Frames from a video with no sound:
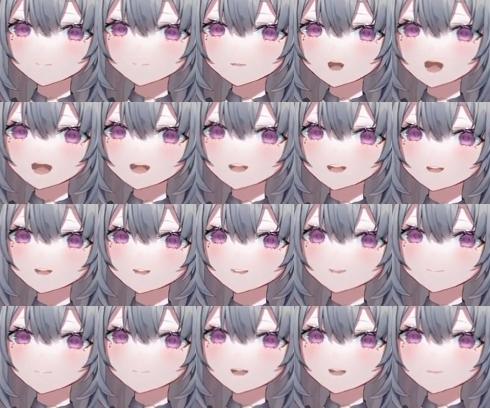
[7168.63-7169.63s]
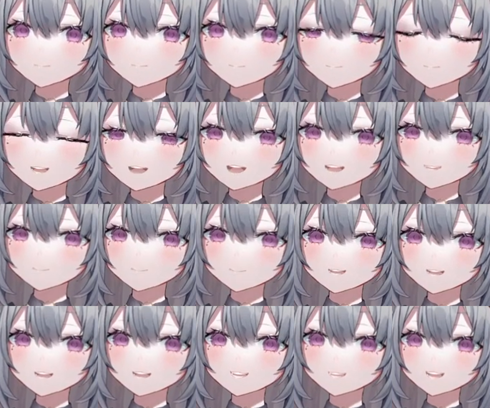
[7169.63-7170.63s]
Why are you trying to play
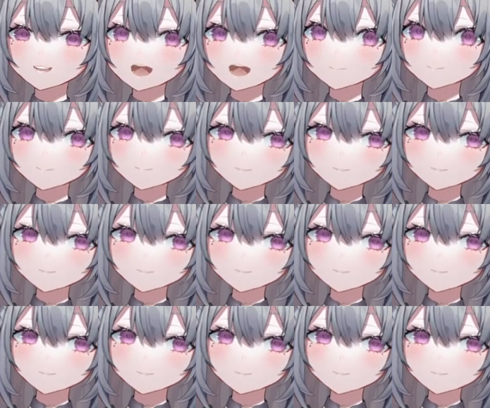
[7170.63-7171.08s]
guitar after